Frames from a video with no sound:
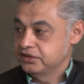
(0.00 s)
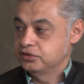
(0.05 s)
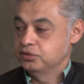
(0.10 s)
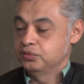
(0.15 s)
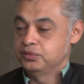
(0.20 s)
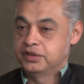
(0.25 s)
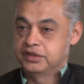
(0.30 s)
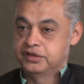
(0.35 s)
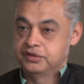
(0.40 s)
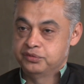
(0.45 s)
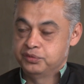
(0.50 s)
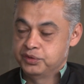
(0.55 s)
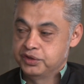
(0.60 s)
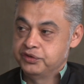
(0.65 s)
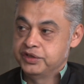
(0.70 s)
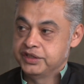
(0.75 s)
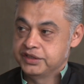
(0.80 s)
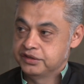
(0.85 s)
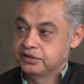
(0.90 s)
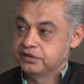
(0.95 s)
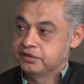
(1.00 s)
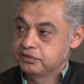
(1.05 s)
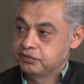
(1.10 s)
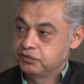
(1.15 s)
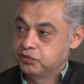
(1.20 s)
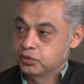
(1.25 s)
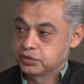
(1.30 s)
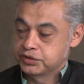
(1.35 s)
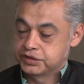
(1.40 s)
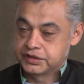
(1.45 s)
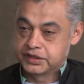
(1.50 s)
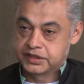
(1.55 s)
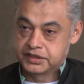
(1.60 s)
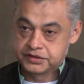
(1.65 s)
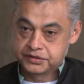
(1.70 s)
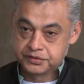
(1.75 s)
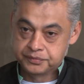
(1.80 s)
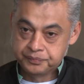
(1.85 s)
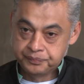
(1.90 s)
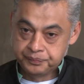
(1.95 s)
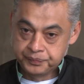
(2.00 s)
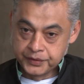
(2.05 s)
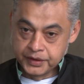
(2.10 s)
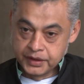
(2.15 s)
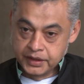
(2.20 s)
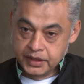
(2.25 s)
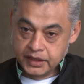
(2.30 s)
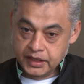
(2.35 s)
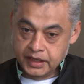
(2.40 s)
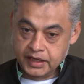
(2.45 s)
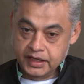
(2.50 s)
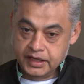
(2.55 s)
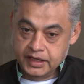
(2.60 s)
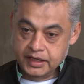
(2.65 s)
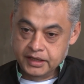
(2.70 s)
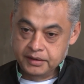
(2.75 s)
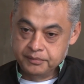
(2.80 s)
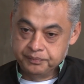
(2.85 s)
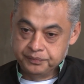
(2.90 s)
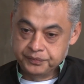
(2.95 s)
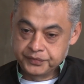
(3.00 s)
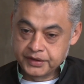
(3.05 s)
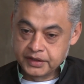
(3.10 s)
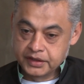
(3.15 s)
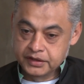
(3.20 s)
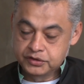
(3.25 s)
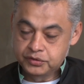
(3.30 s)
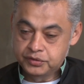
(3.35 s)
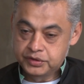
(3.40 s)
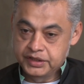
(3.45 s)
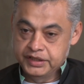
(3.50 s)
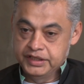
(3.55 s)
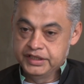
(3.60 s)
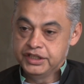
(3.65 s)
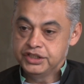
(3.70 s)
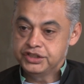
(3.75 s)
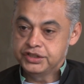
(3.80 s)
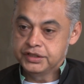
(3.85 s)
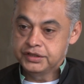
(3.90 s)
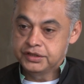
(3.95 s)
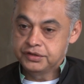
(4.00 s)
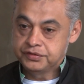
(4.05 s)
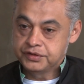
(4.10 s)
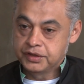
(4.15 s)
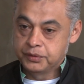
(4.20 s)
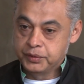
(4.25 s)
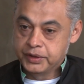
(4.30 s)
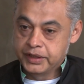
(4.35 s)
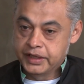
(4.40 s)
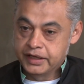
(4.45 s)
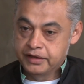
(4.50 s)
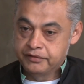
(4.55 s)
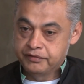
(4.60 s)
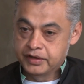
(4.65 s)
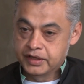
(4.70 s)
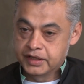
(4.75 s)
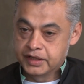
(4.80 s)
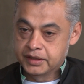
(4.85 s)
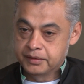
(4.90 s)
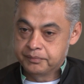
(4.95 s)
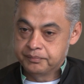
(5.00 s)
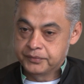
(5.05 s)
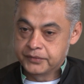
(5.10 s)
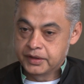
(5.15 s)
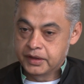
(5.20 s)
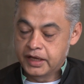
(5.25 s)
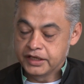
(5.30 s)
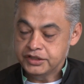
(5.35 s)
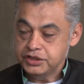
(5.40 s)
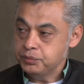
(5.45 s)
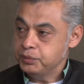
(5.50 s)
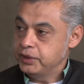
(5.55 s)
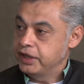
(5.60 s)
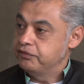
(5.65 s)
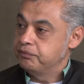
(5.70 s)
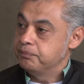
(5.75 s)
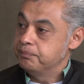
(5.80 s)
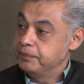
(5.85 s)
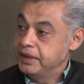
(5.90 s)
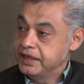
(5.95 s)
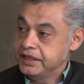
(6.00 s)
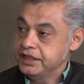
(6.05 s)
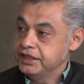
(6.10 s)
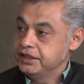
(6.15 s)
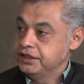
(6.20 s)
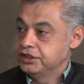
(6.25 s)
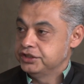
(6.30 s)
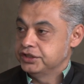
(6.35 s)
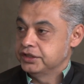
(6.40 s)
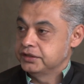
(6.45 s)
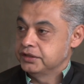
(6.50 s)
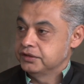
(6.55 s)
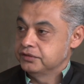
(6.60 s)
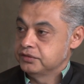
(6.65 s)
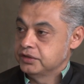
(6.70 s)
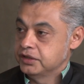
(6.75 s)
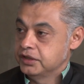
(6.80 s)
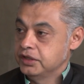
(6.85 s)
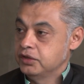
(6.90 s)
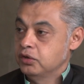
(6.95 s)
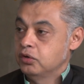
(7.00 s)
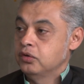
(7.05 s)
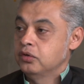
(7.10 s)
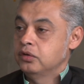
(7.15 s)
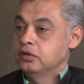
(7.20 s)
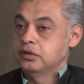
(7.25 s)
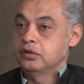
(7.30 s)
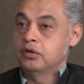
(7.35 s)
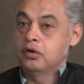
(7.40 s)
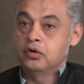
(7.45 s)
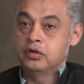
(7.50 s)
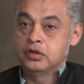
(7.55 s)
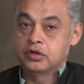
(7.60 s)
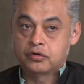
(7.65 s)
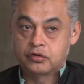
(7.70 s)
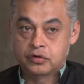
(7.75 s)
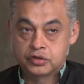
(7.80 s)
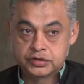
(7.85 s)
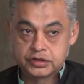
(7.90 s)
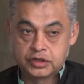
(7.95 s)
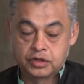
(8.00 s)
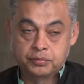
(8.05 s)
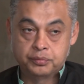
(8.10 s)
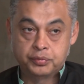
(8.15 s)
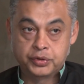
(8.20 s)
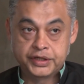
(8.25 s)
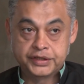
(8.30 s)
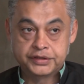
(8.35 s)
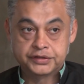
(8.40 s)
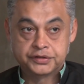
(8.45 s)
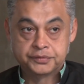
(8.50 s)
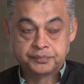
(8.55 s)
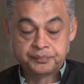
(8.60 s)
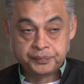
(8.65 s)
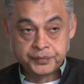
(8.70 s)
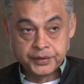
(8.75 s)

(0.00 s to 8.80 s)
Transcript: So we are rated 4 stars. So the initiatives that we have, we have many initiatives in all across our brands.